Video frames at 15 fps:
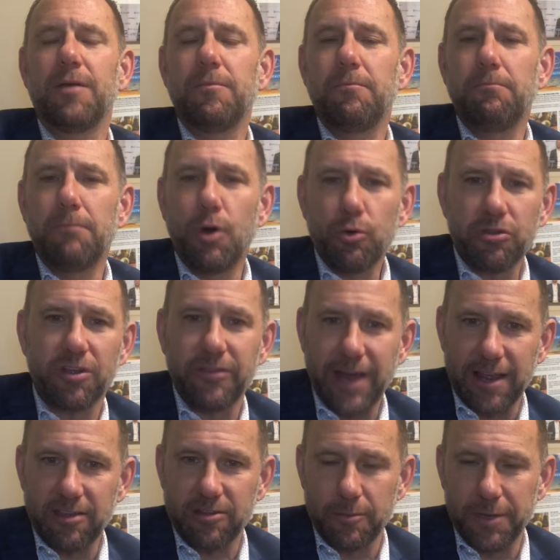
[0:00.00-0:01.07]
Mostly
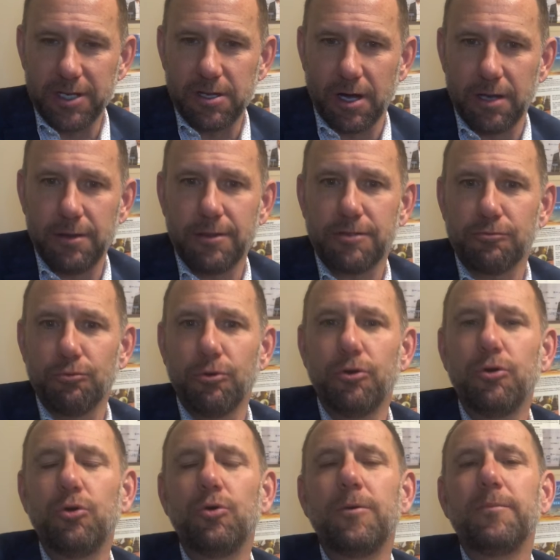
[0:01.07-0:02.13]
that is going to be done
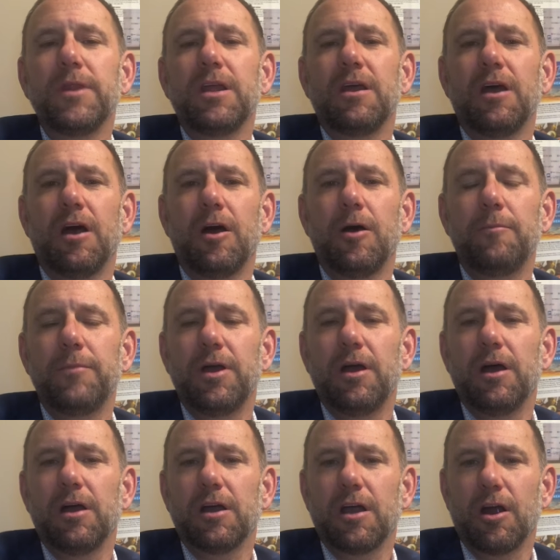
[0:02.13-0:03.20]
through
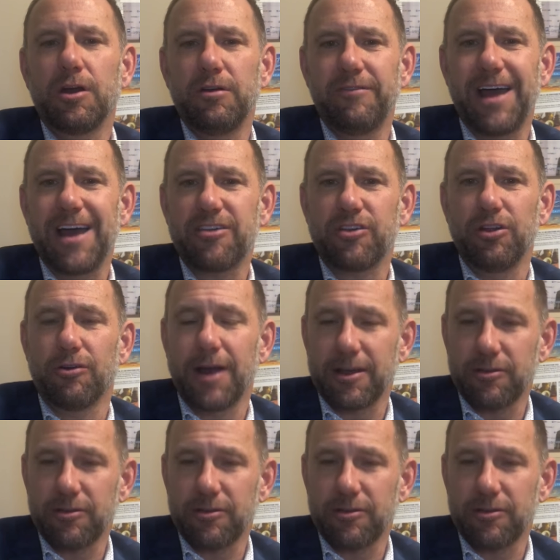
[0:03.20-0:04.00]
cardiovascular